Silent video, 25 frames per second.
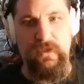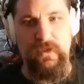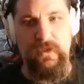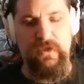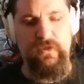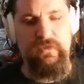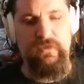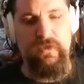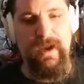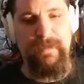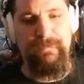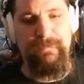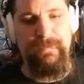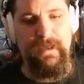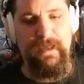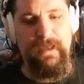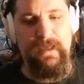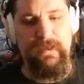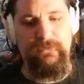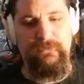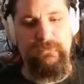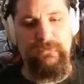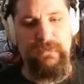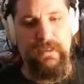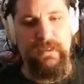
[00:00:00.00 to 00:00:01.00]
grab
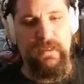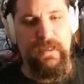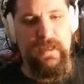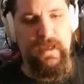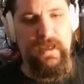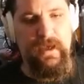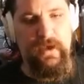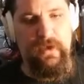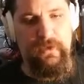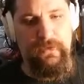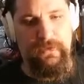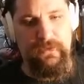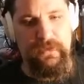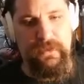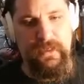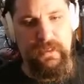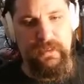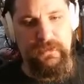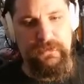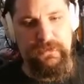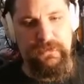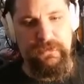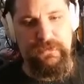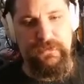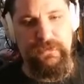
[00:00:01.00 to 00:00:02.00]
that health
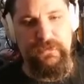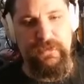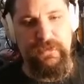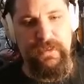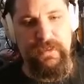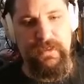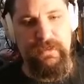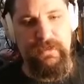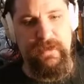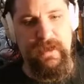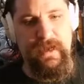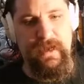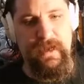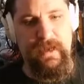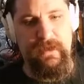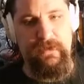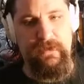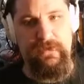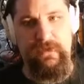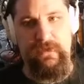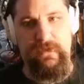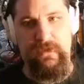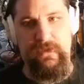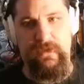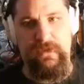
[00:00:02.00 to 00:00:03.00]
kit should you need it,
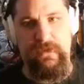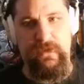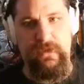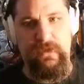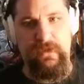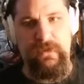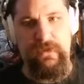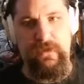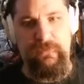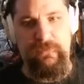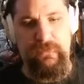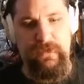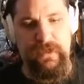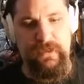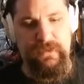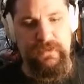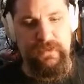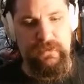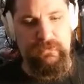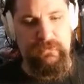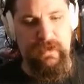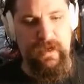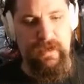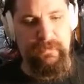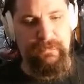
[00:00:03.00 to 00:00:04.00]
and don't forget to
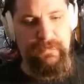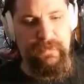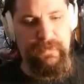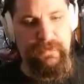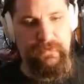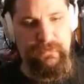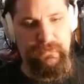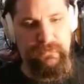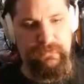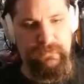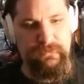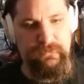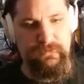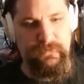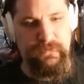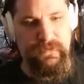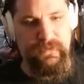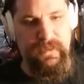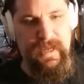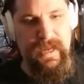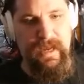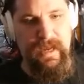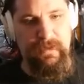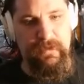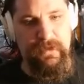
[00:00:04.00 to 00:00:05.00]
grab the
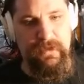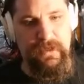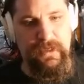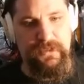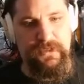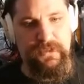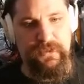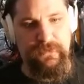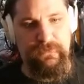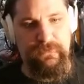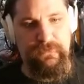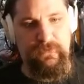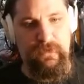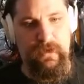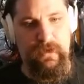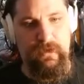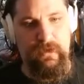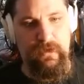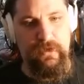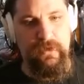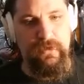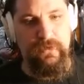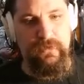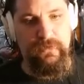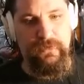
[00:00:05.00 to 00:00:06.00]
ammunition for
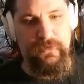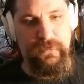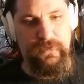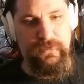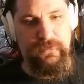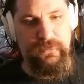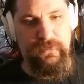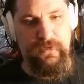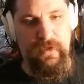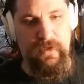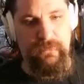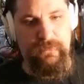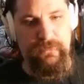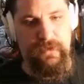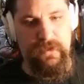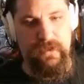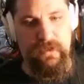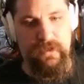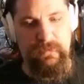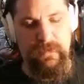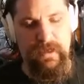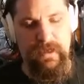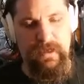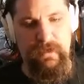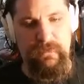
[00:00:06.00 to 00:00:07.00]
your Uzi so you have a good
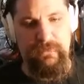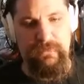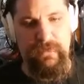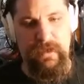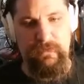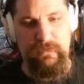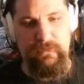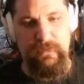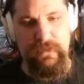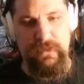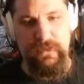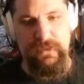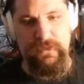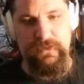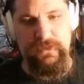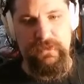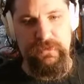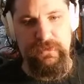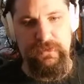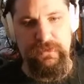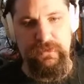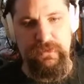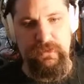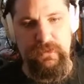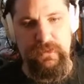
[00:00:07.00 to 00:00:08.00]
amount of ammunition
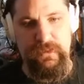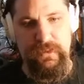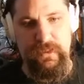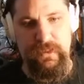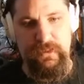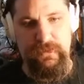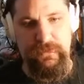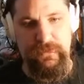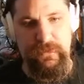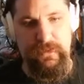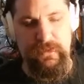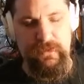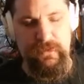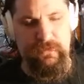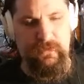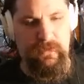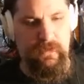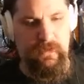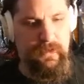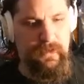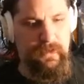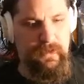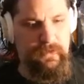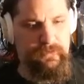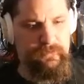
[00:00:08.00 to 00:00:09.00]
in your gun later
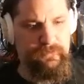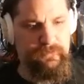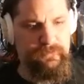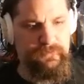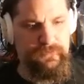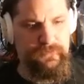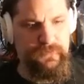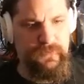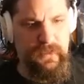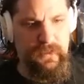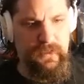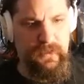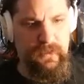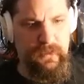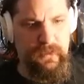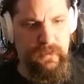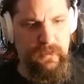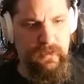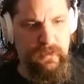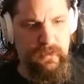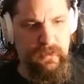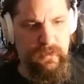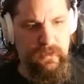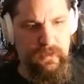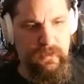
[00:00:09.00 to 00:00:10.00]

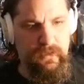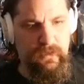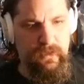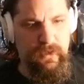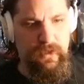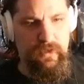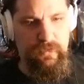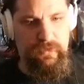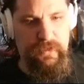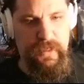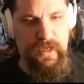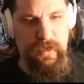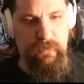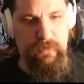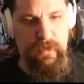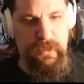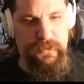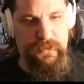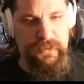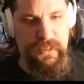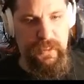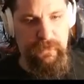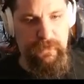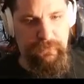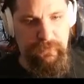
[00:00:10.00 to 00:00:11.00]
on. Okay,
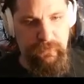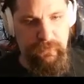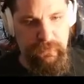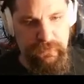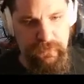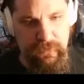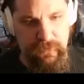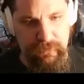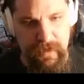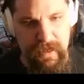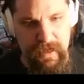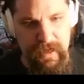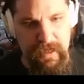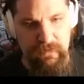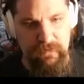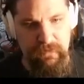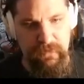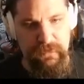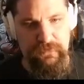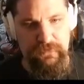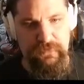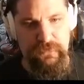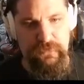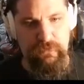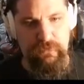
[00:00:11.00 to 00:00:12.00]
watch out for some
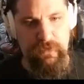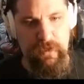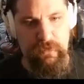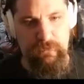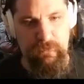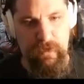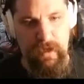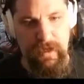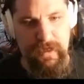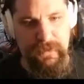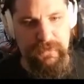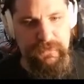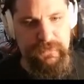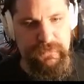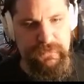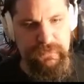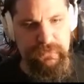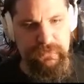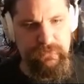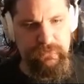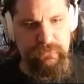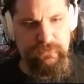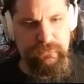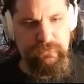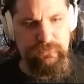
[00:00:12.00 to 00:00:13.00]
enemies to our right.
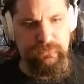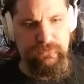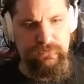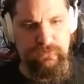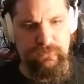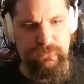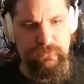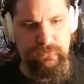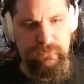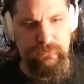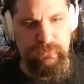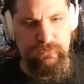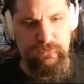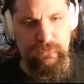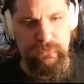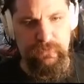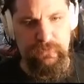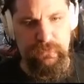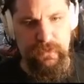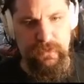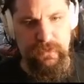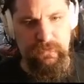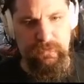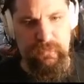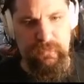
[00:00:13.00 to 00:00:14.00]

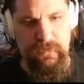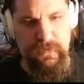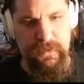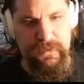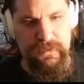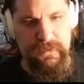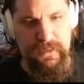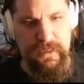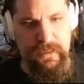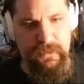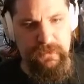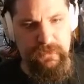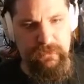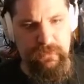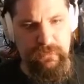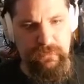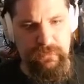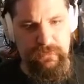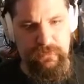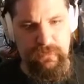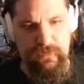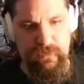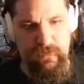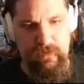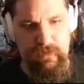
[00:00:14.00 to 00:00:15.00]
They're pretty dangerous.